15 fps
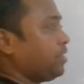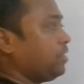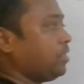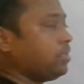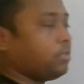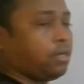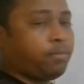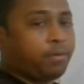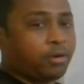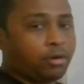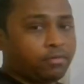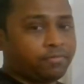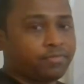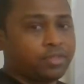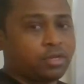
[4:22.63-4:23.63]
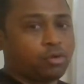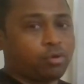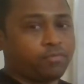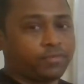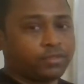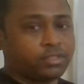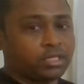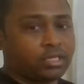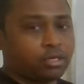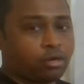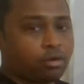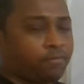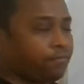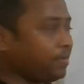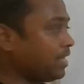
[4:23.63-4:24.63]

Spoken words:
The double of the coefficient of